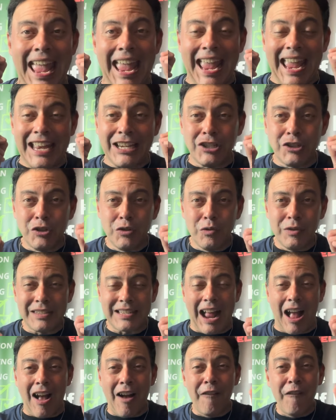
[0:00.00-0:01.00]
and do this.
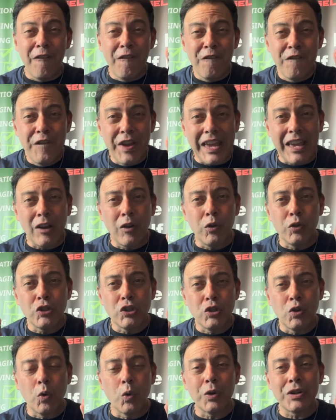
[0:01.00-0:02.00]
Avail
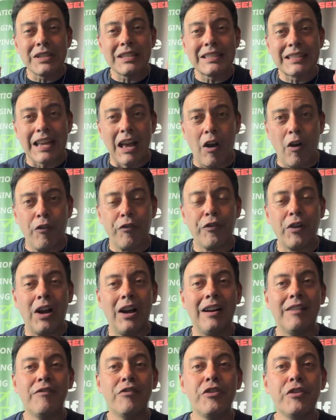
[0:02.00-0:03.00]
yourself
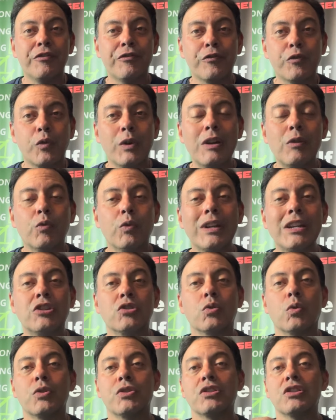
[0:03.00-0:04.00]
of the free
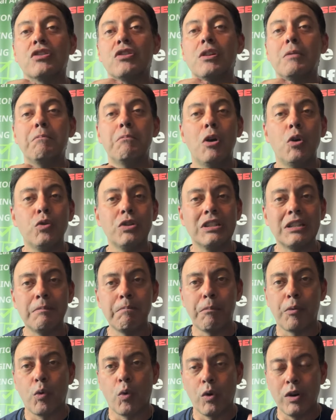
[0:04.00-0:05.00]
resources. The most
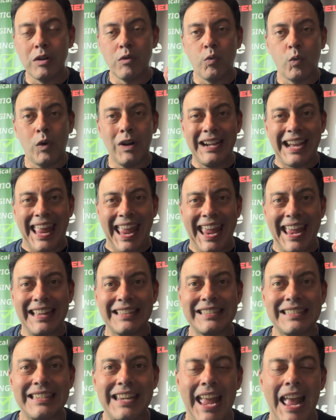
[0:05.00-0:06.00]
important one,
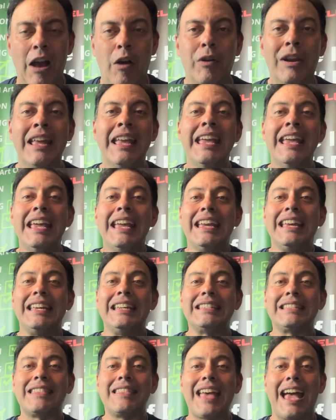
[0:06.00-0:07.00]
hands down,
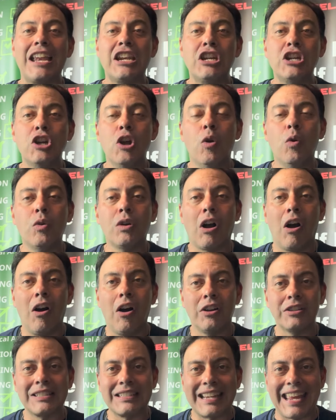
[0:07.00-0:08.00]
is that no
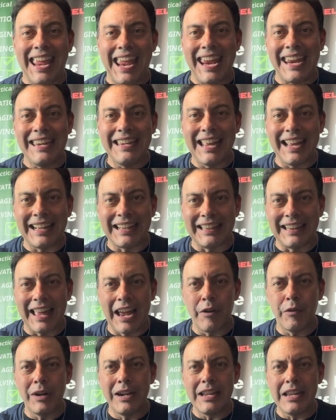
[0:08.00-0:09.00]
cost Cane
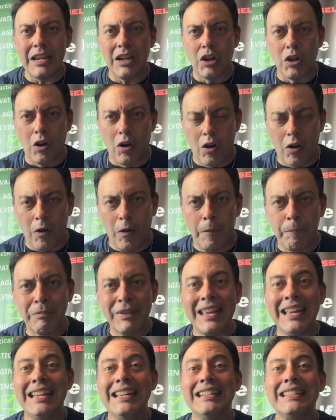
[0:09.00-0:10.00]
Clarity call.
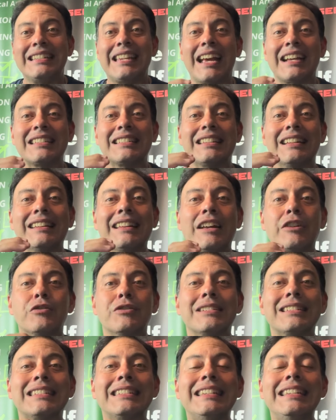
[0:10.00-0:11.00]
Text the letter
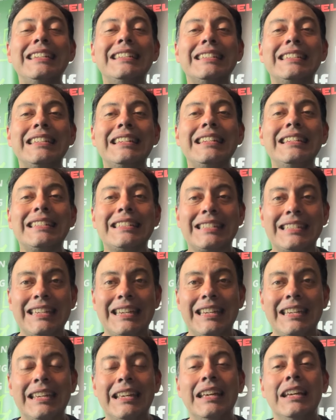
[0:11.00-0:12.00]

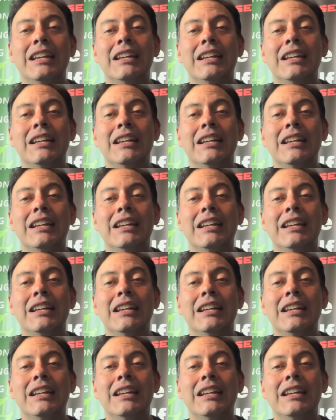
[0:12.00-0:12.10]
CCC